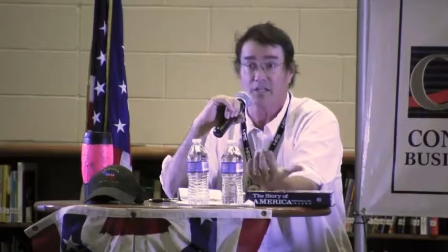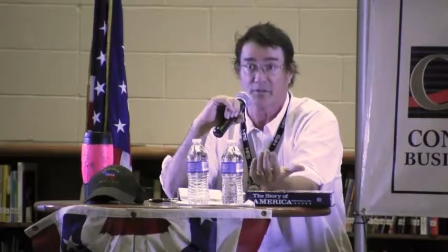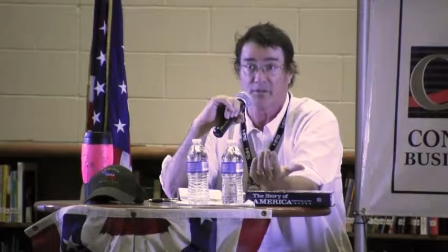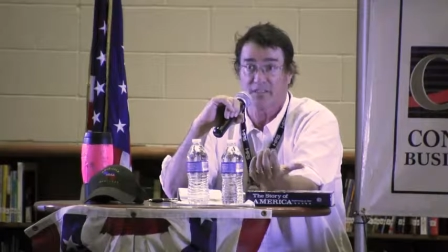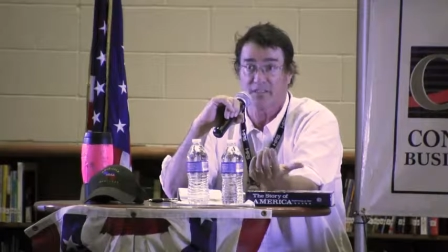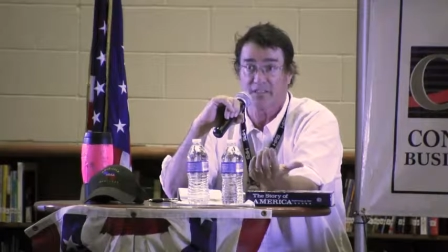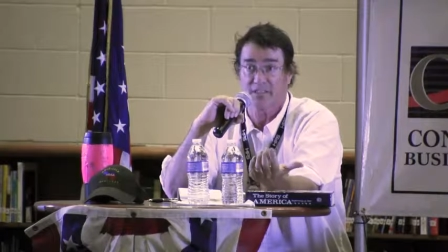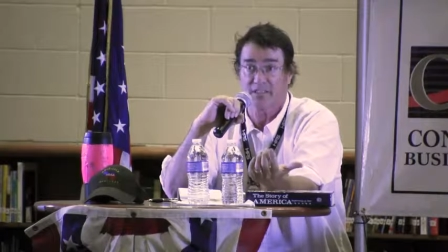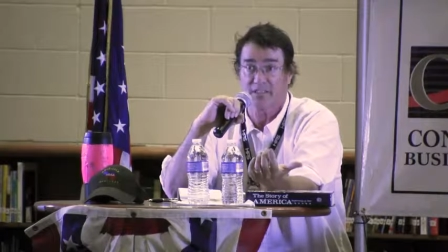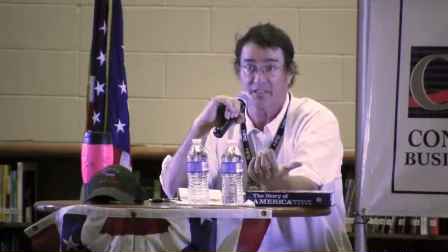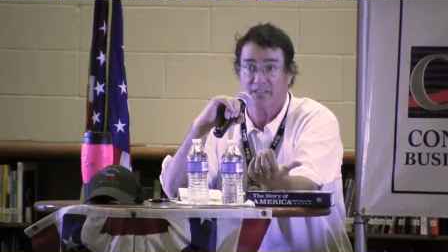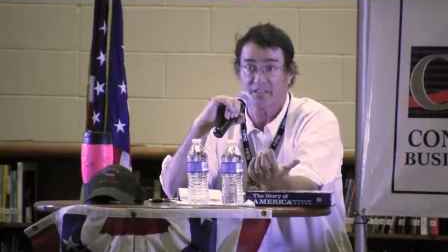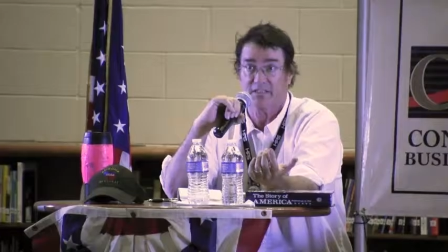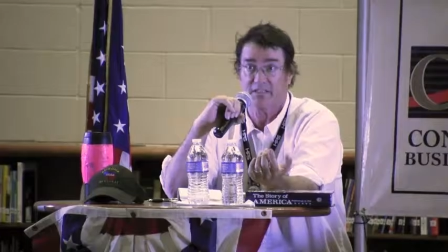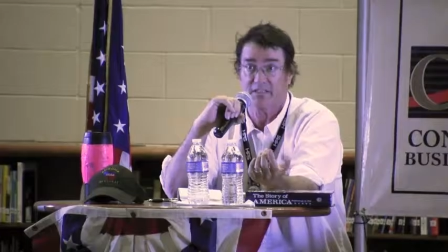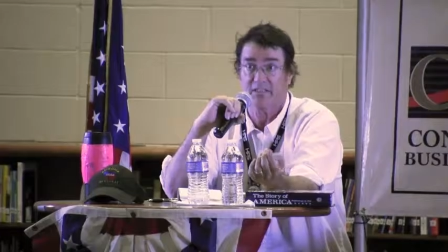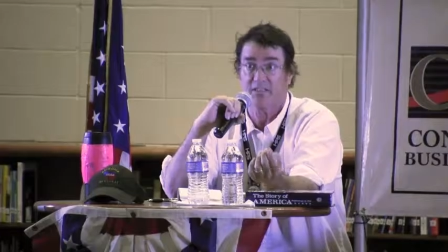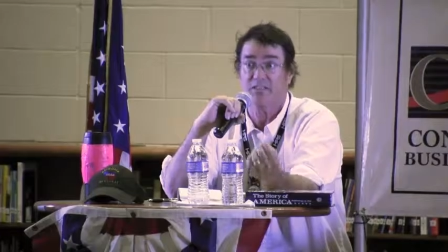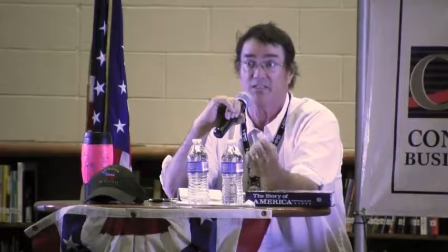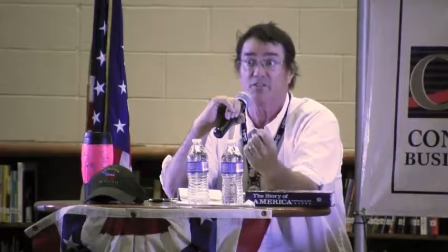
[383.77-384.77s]
current
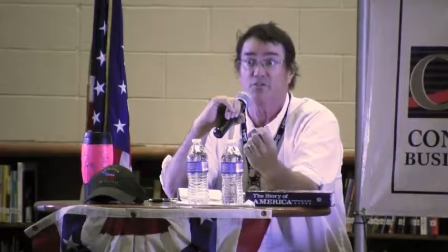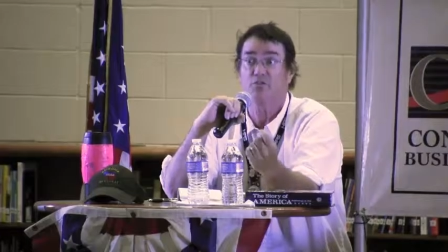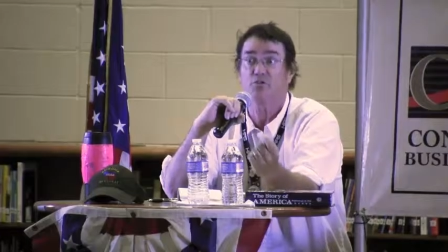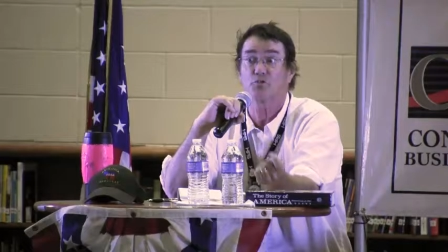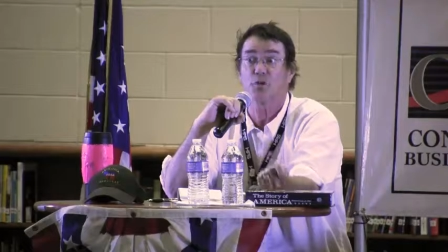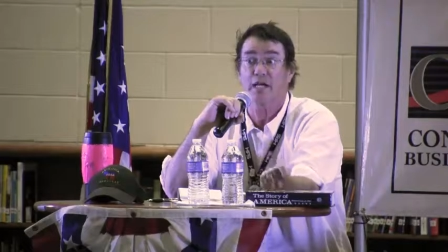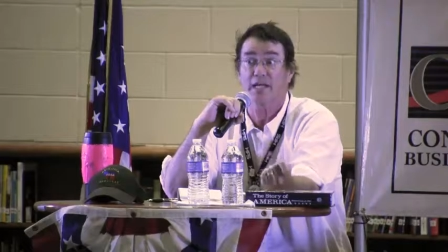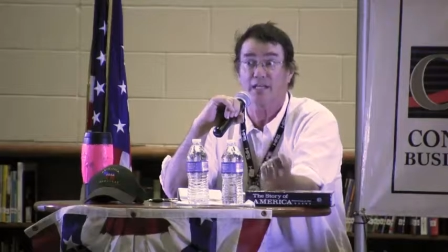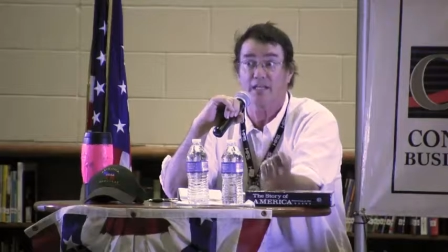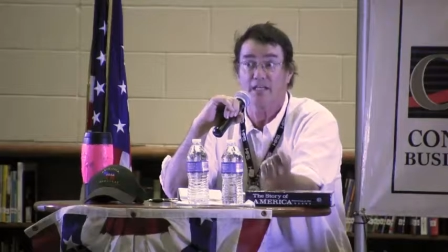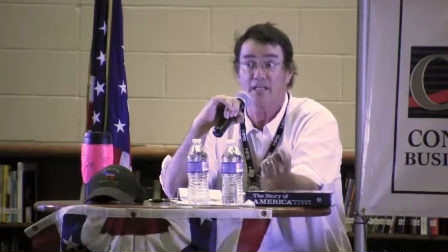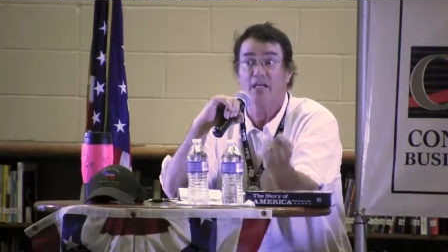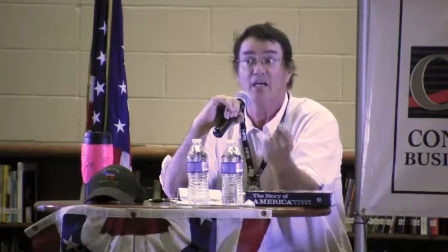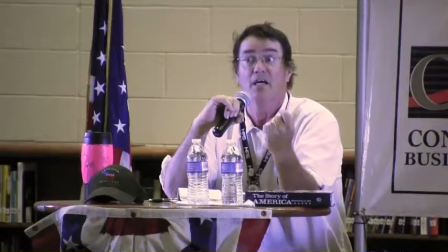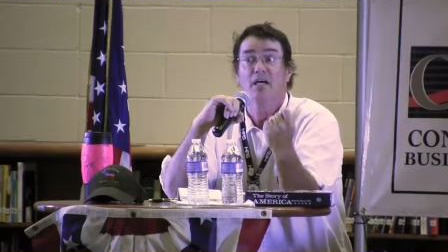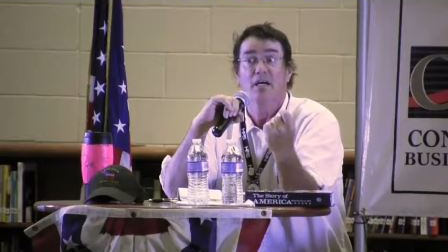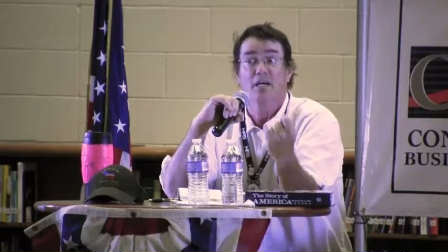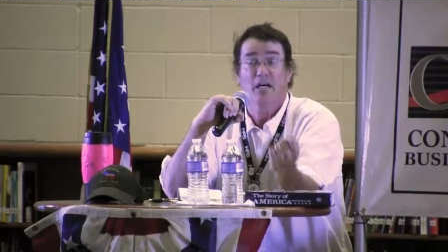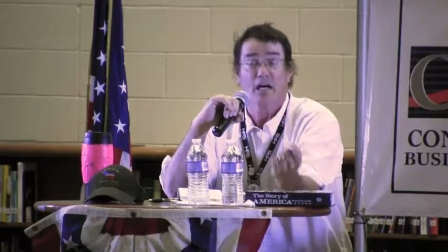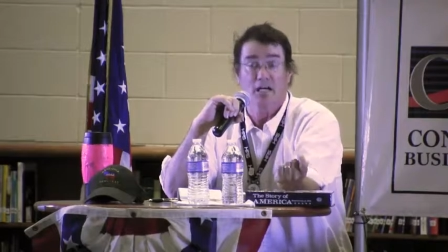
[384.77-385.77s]
citizens to try
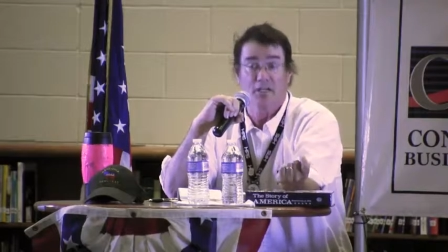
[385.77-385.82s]
to